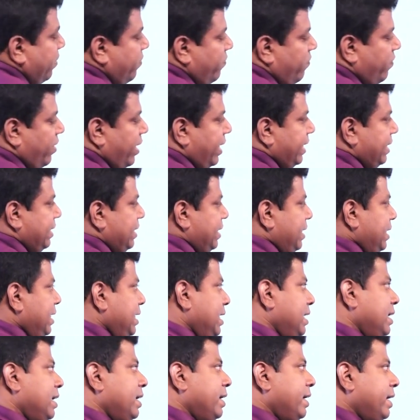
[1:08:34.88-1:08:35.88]
right?
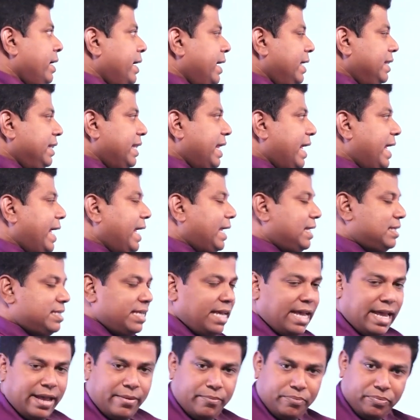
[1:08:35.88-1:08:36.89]
In the
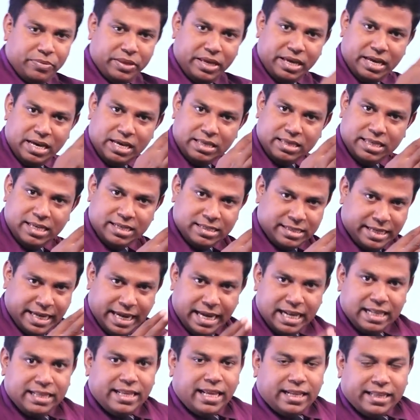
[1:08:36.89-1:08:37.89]
exam, the
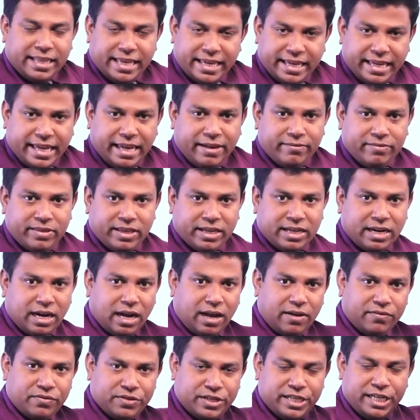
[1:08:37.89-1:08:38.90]
scale that they gave, the
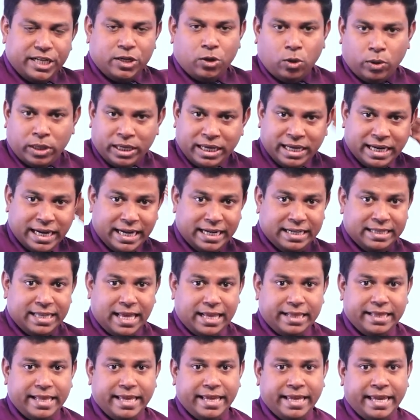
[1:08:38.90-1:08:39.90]
graph sheet or the grid
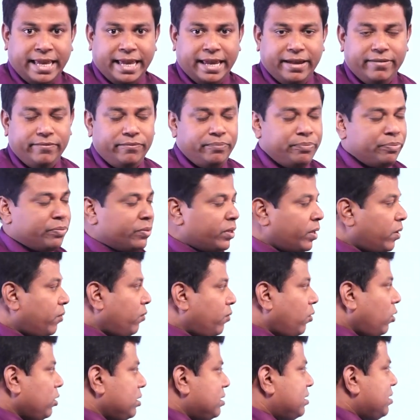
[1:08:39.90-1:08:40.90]
that they gave
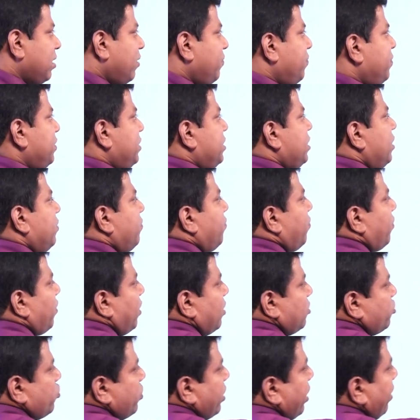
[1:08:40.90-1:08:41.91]
was sufficient for
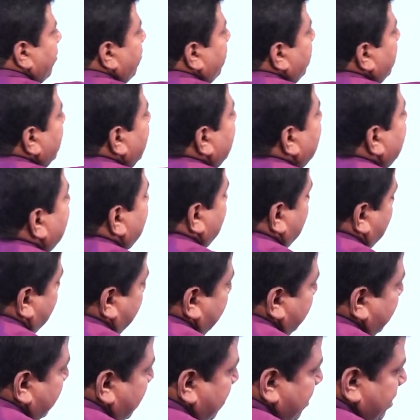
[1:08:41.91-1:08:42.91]
us to complete
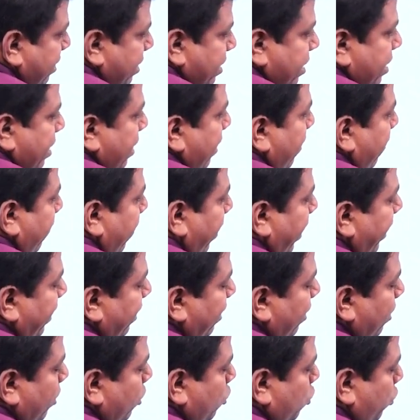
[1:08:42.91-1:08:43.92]
this,
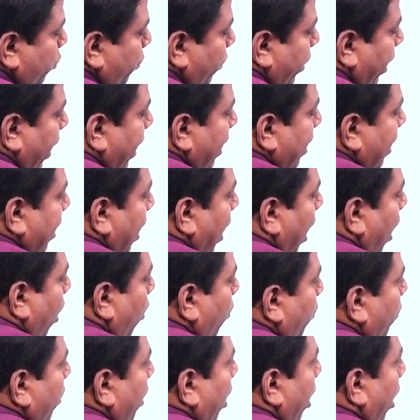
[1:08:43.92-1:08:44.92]
right? So you can
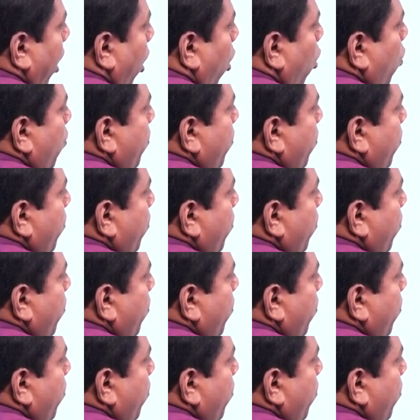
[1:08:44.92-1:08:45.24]
count how